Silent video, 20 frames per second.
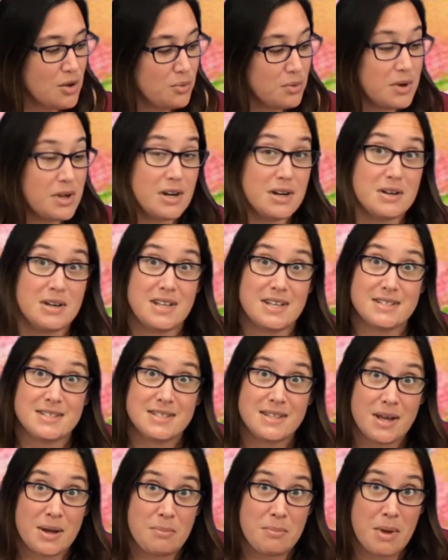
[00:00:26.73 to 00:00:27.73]
We're gonna need
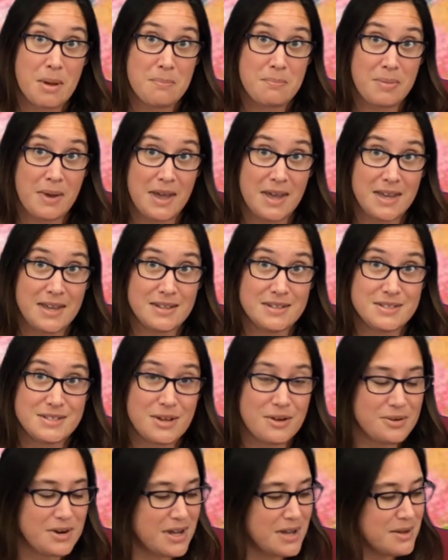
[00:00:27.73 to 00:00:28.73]
some baking
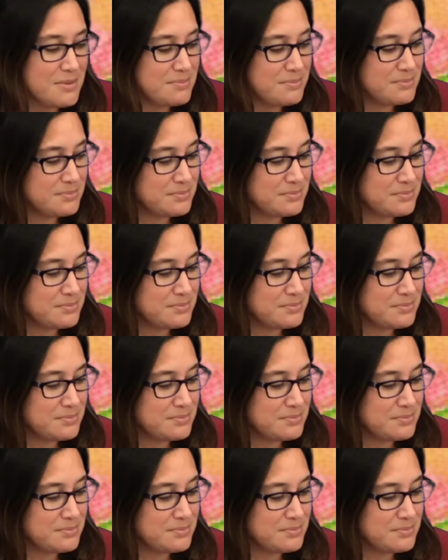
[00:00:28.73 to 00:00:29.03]
soda,